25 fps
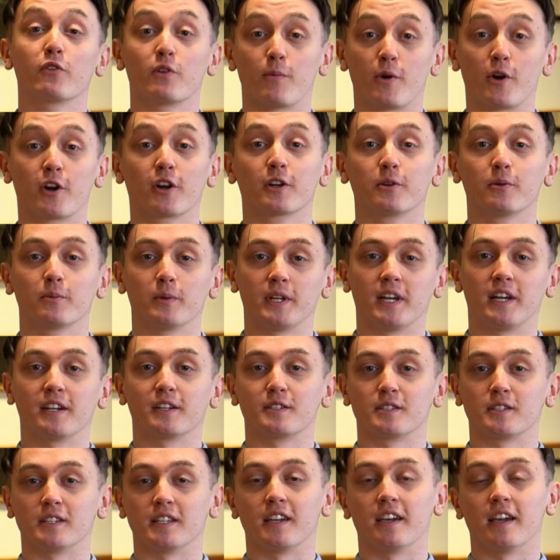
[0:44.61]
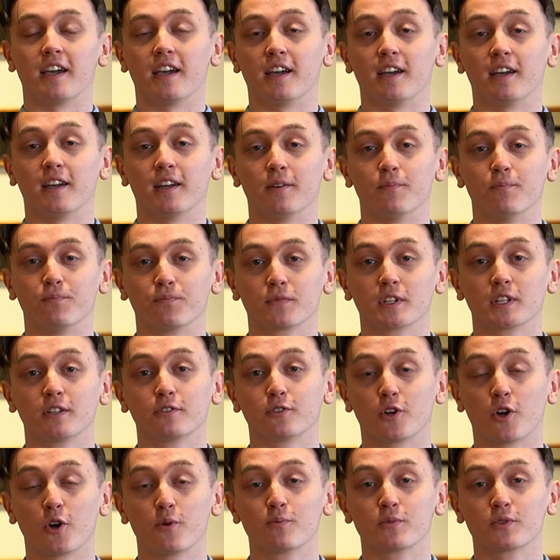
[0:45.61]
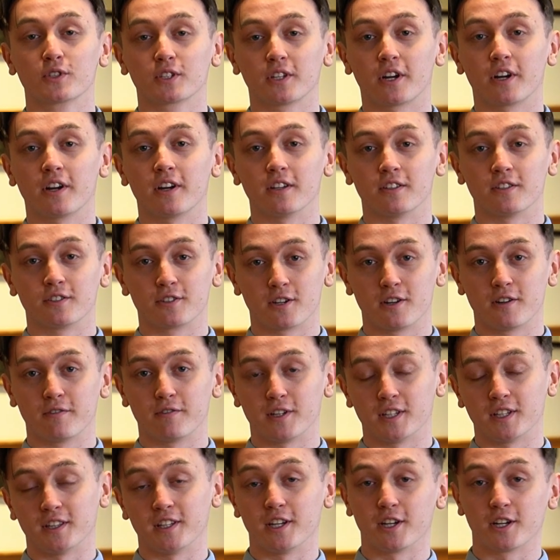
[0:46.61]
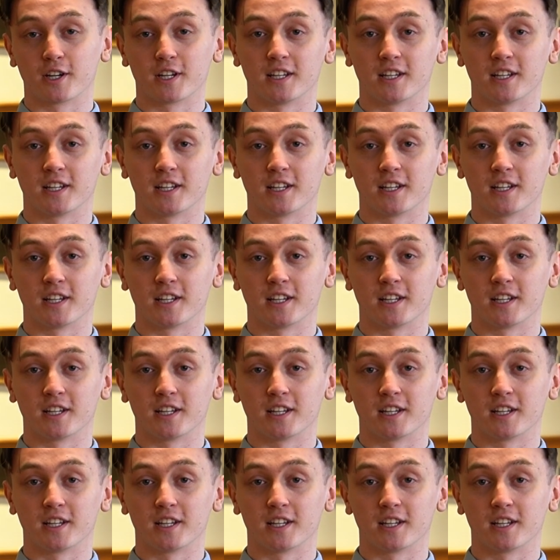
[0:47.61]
remarkably, actually. Tom started serving in the Air